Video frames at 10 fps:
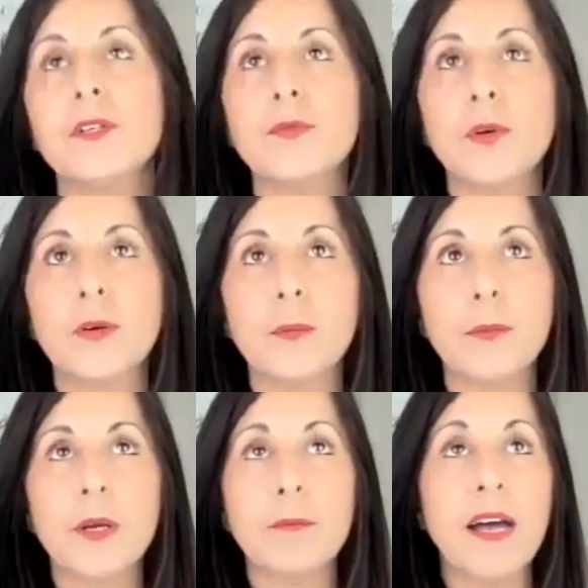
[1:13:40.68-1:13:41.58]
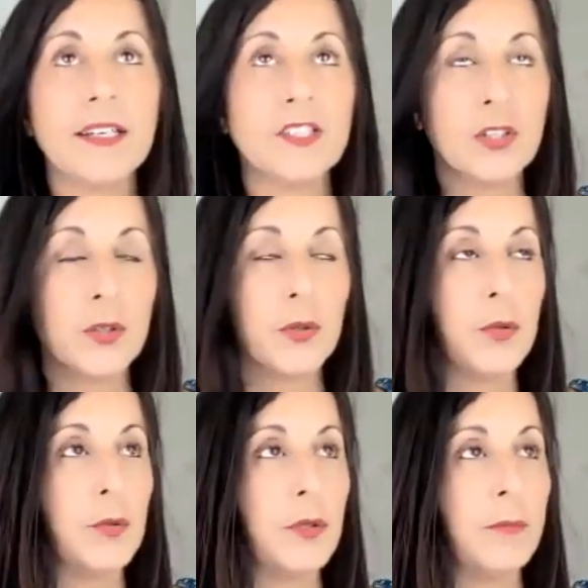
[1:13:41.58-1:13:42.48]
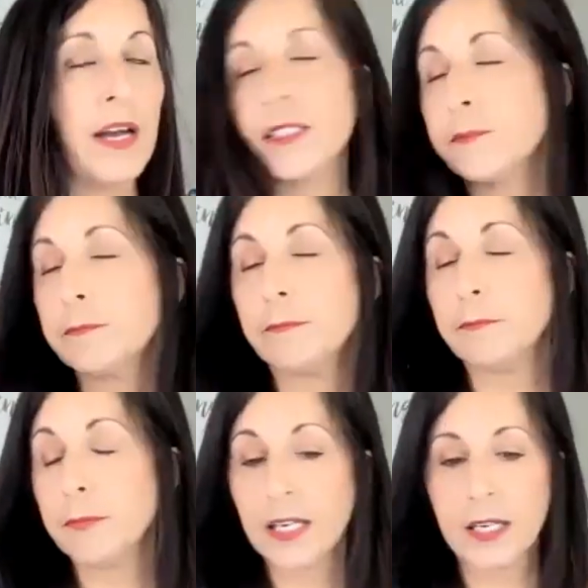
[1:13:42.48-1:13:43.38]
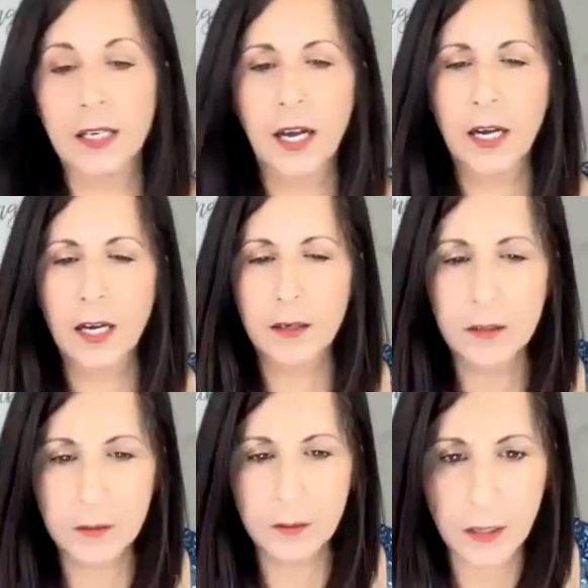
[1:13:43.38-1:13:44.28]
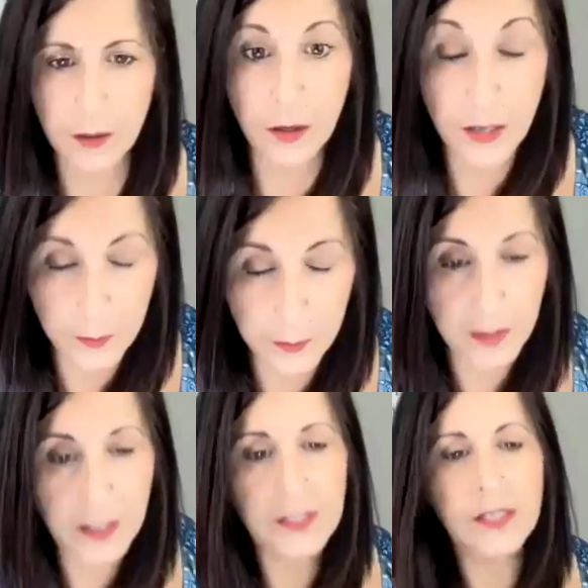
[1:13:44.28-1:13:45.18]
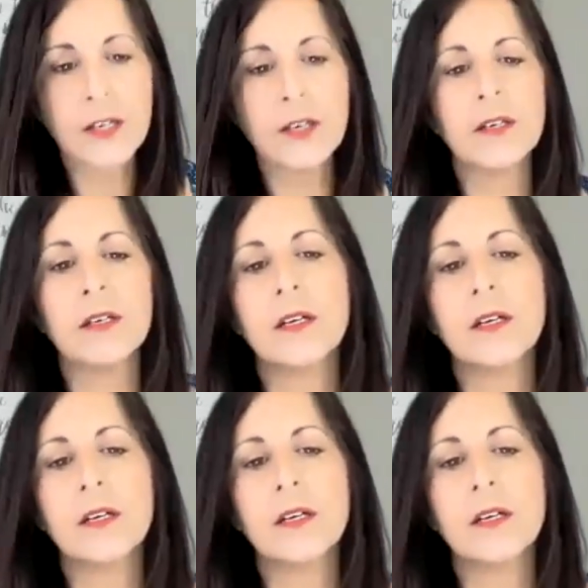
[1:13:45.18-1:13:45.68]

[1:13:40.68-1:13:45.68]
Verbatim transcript: this word impacts you, it impacts me. Uh, oh, yeah, Brenda's here.